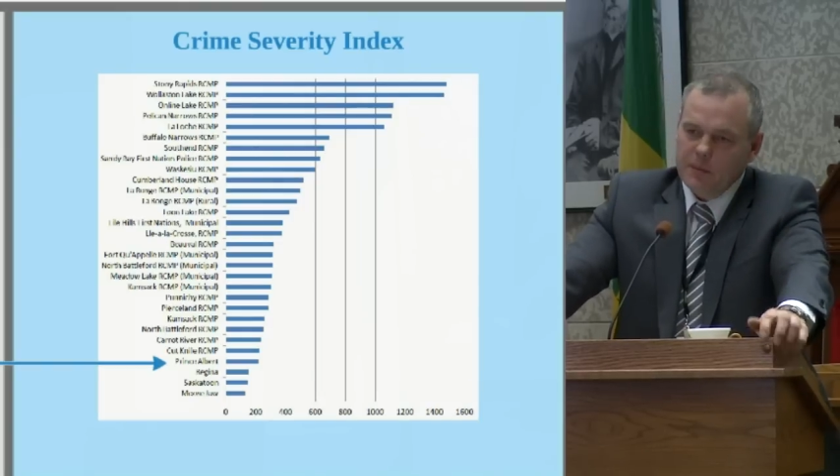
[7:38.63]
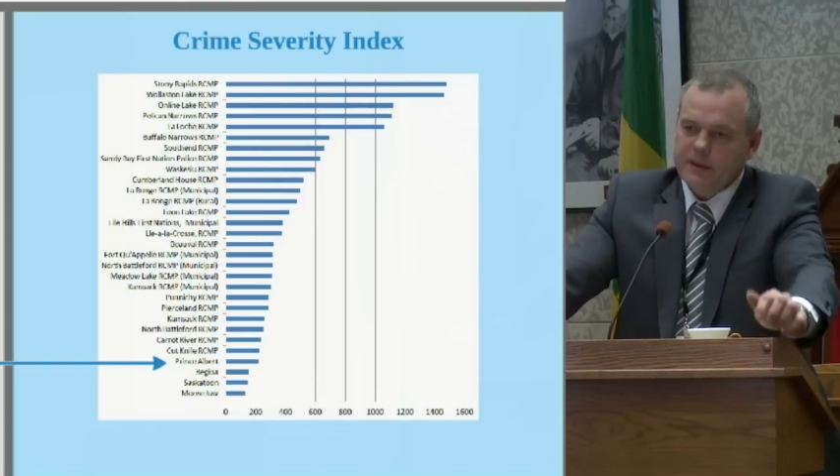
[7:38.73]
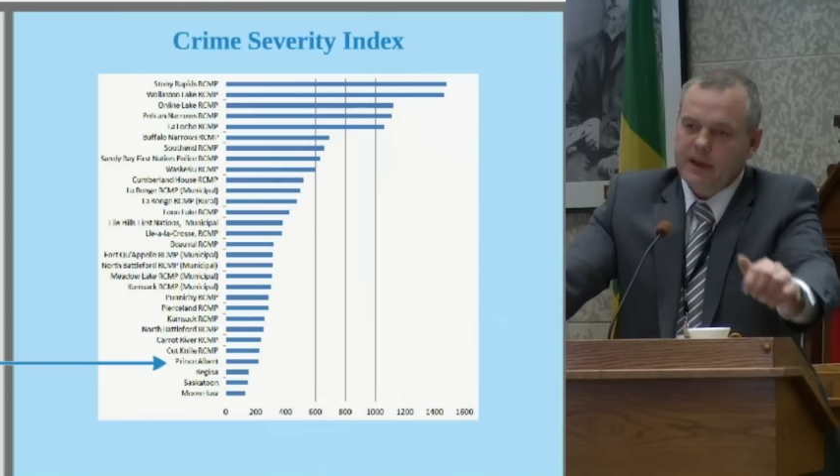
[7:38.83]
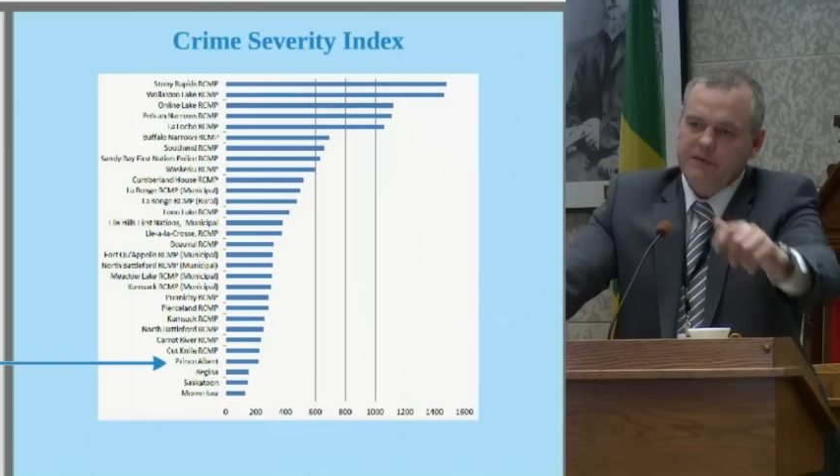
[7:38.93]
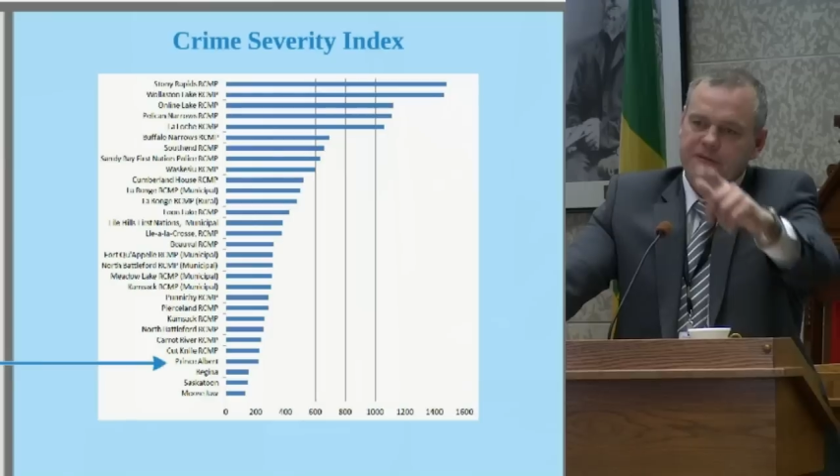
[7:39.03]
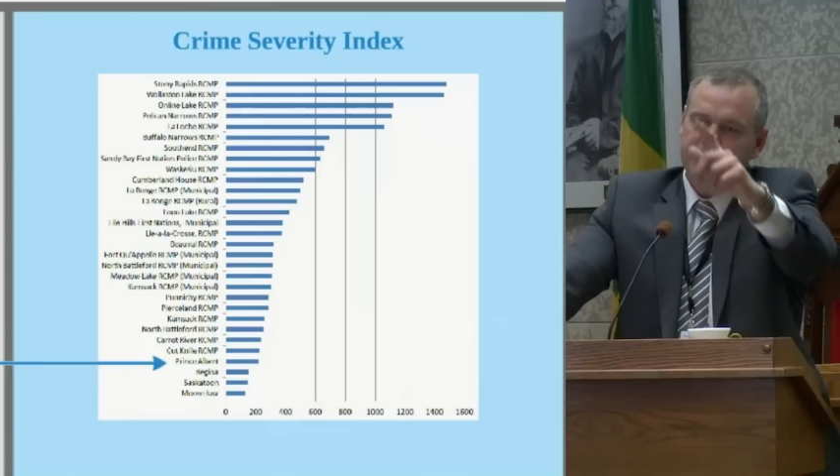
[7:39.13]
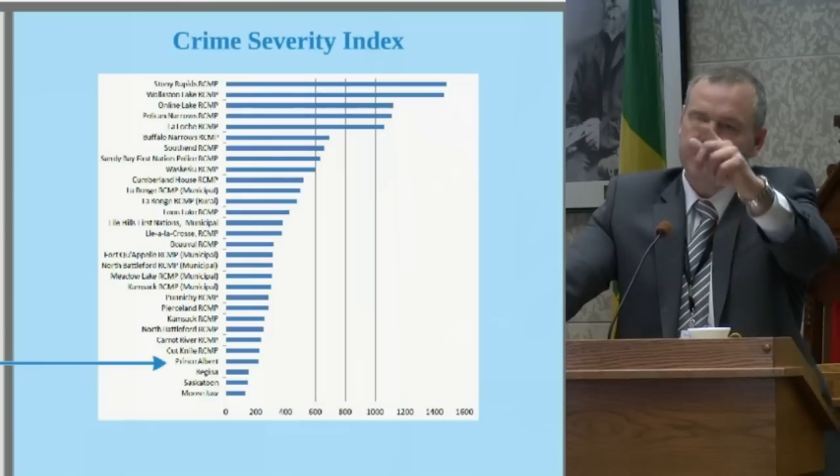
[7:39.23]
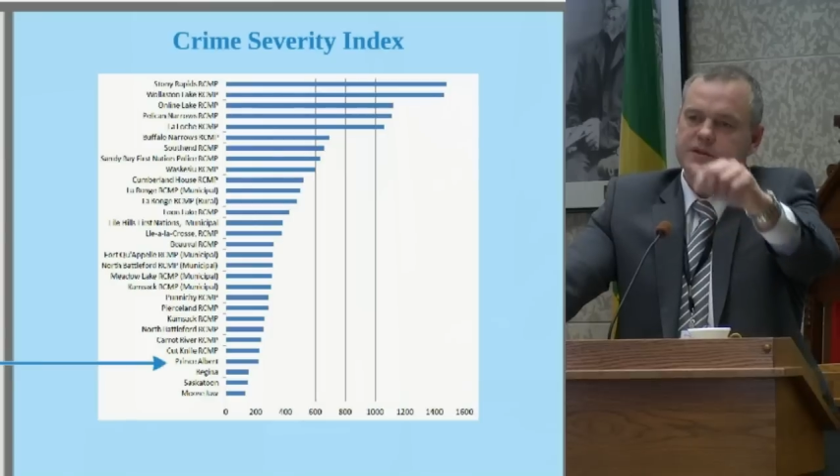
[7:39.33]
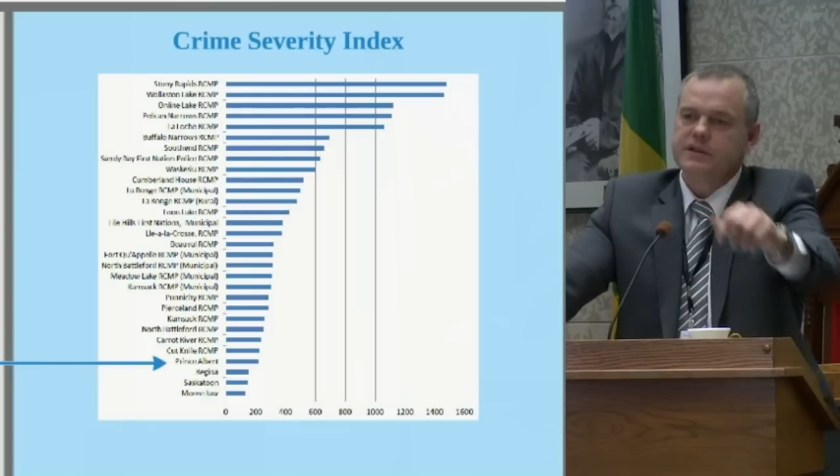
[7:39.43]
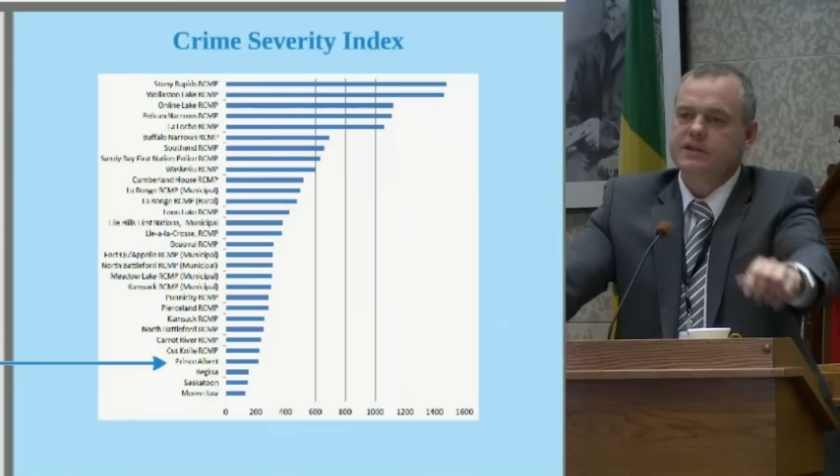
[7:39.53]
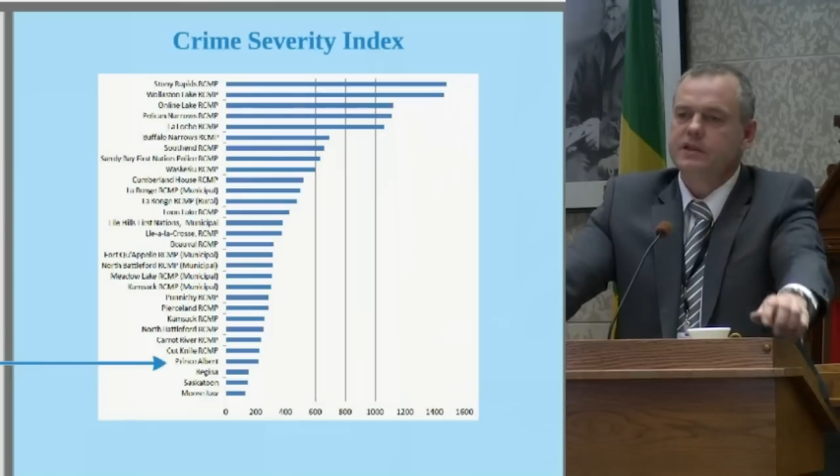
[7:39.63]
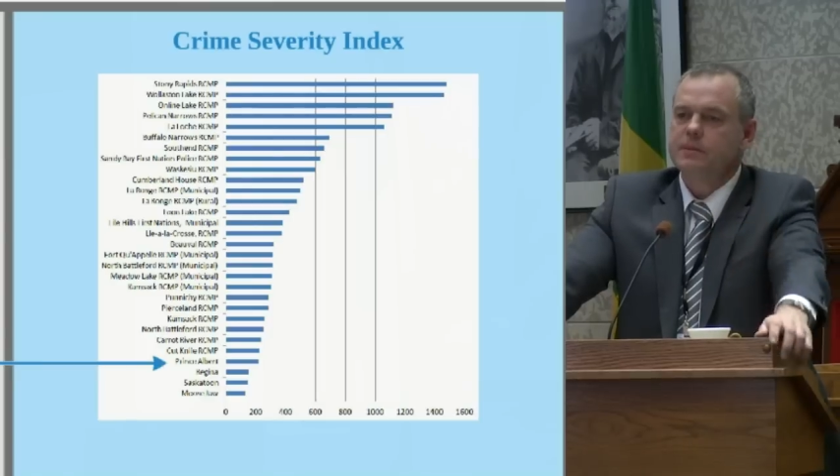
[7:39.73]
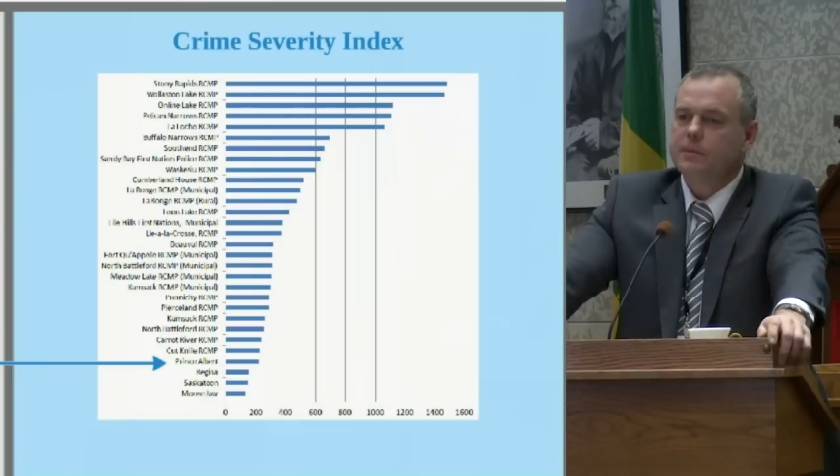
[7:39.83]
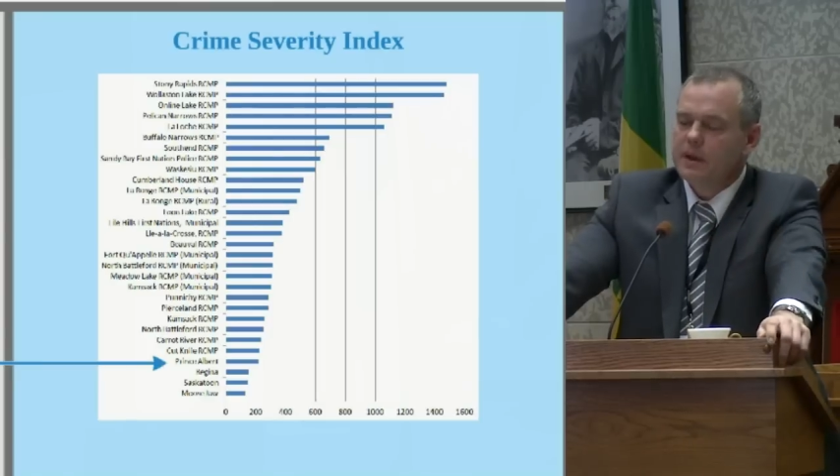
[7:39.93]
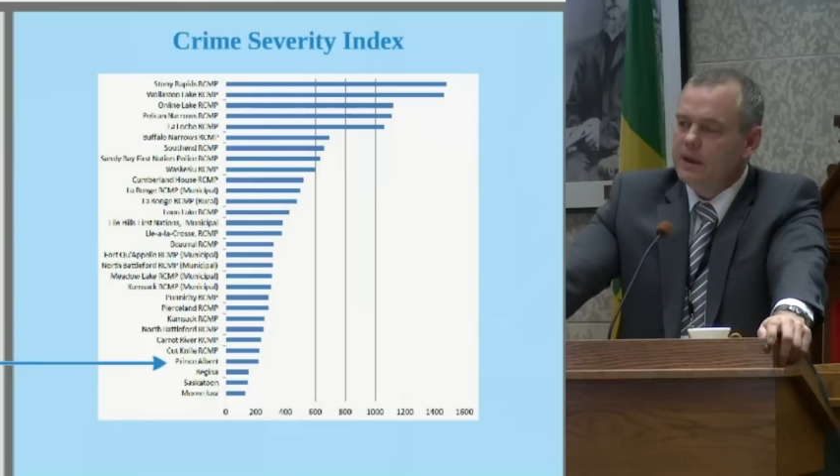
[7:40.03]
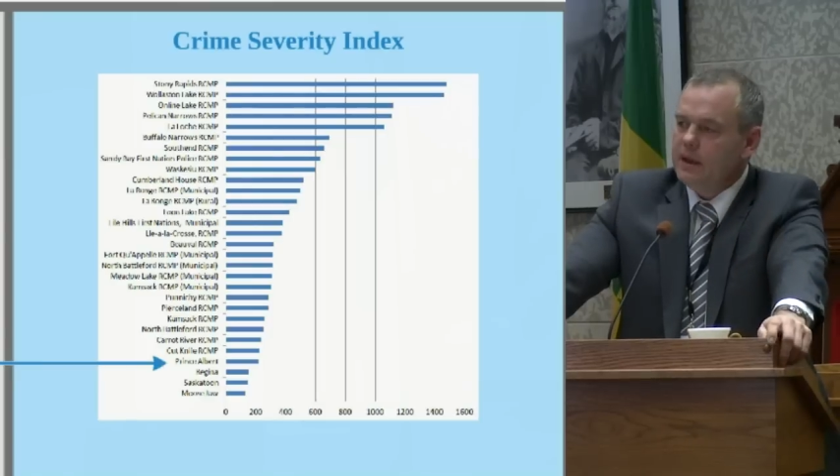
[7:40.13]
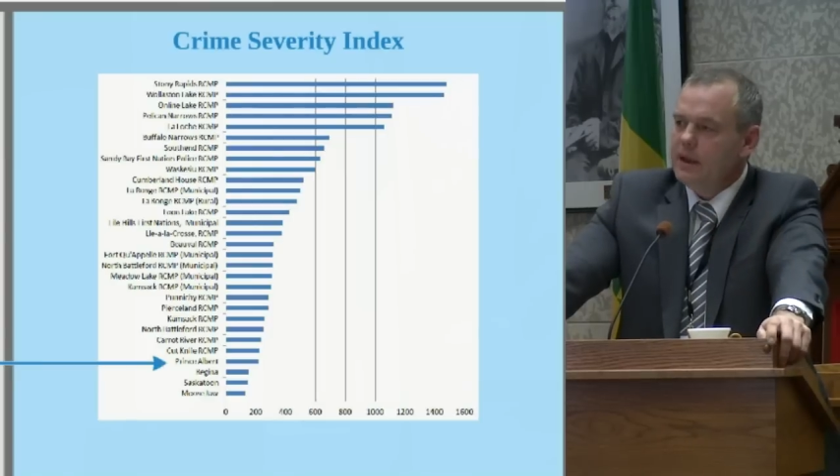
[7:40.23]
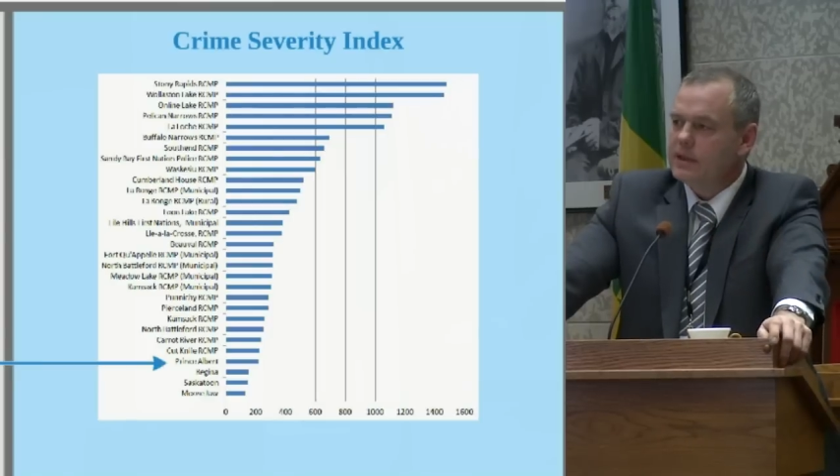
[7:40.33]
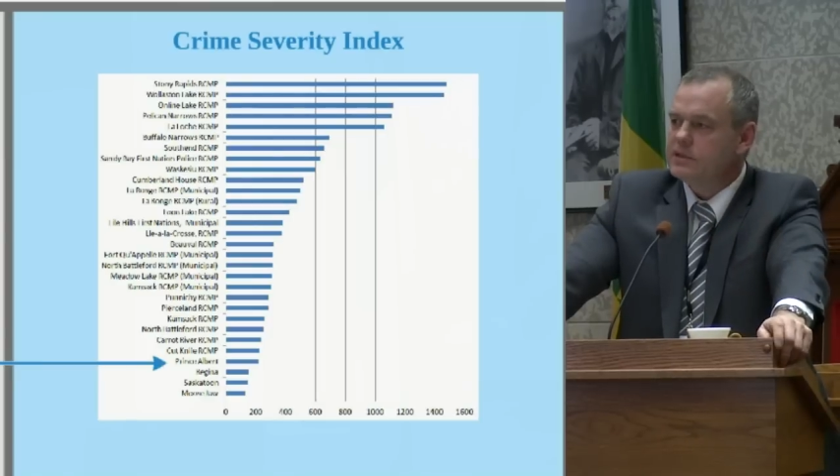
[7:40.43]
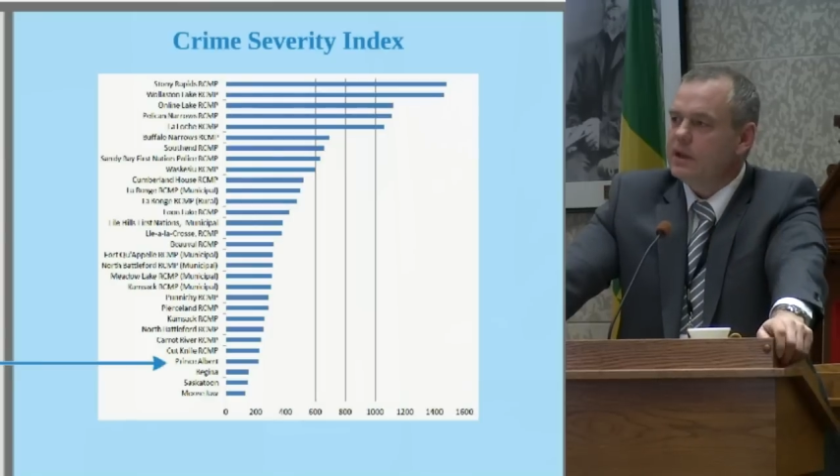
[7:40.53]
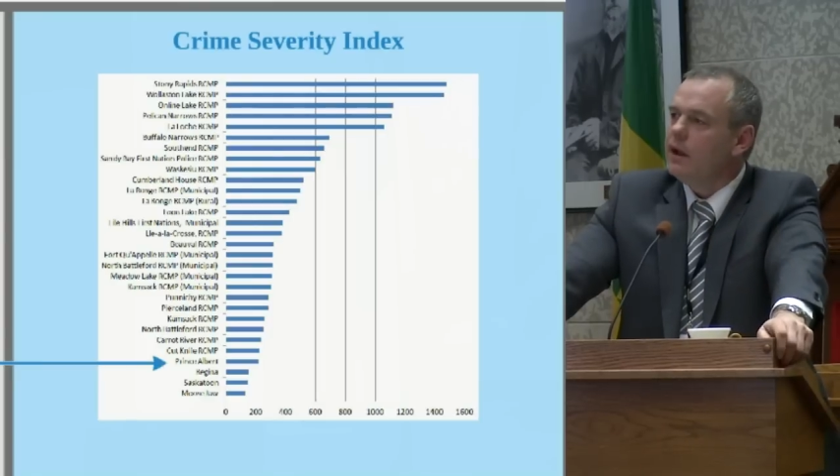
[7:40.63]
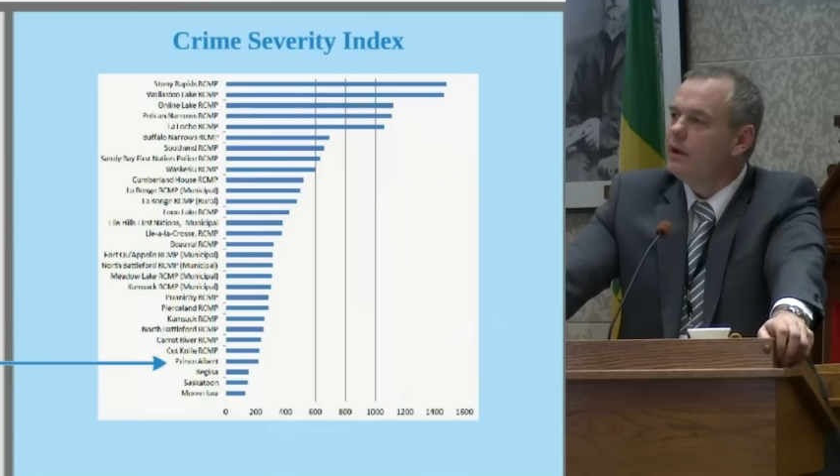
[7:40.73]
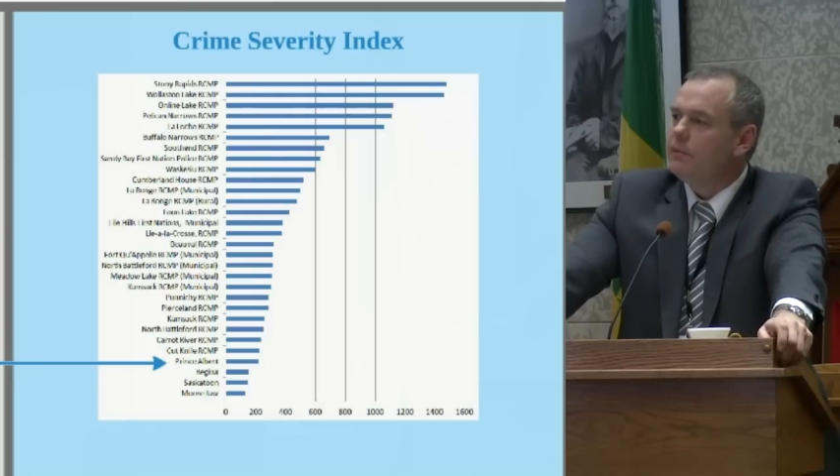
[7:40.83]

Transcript: But that feeder system is